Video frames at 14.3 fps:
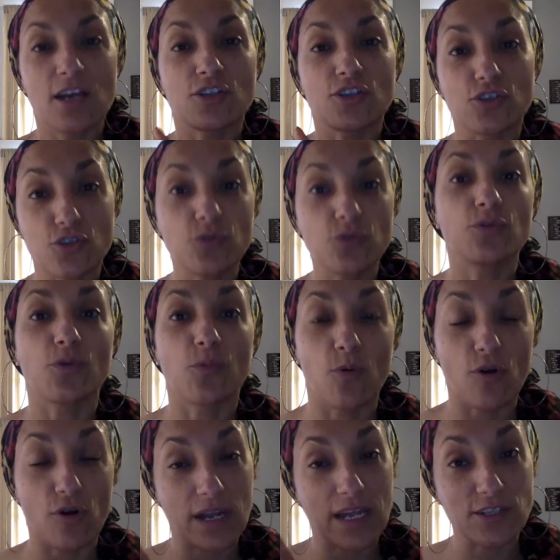to do the
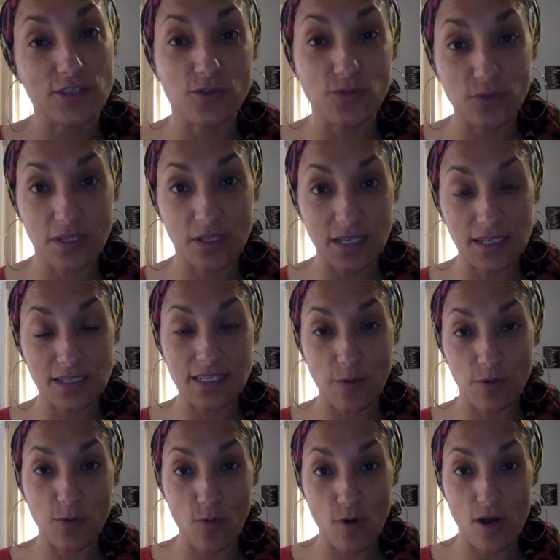work and to do the things that
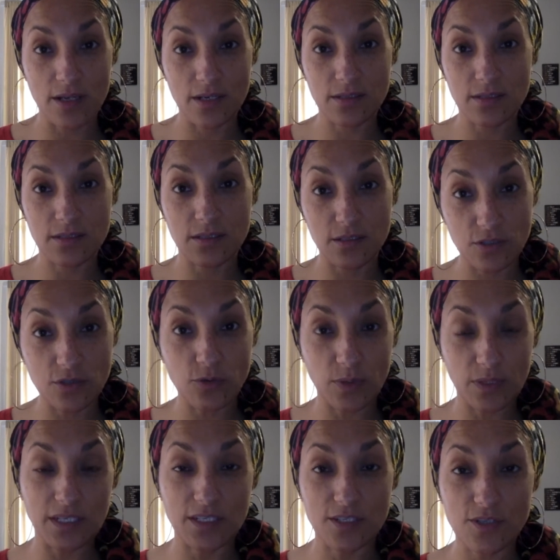we want to do
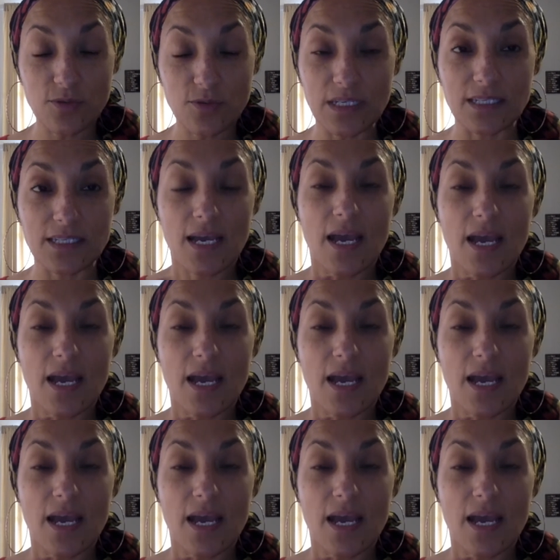with these students.